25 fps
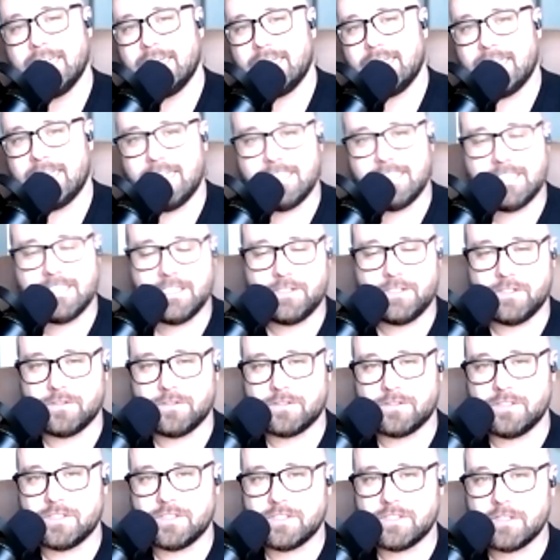uh, digital
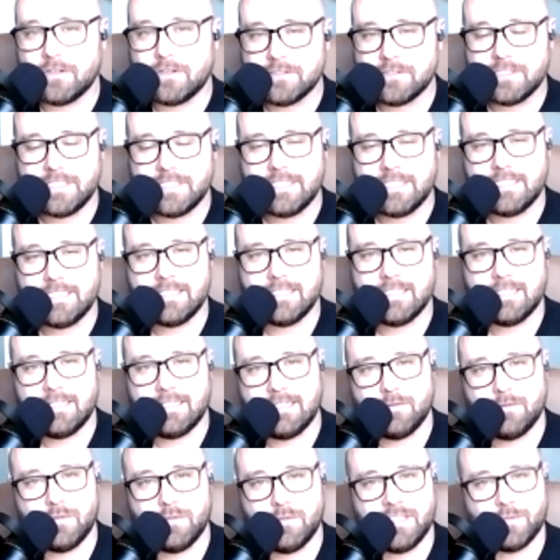consulting
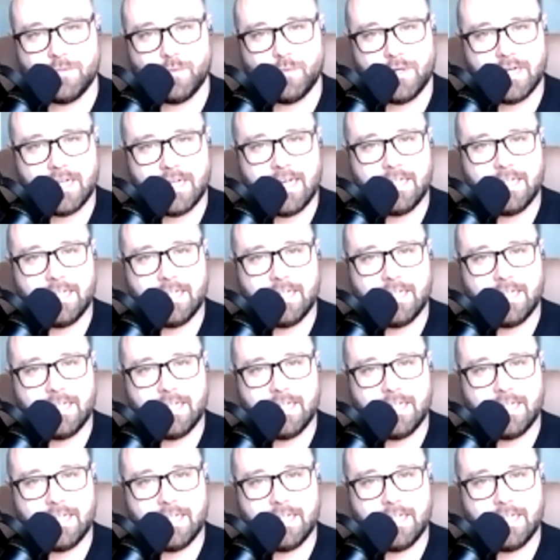uh, is what i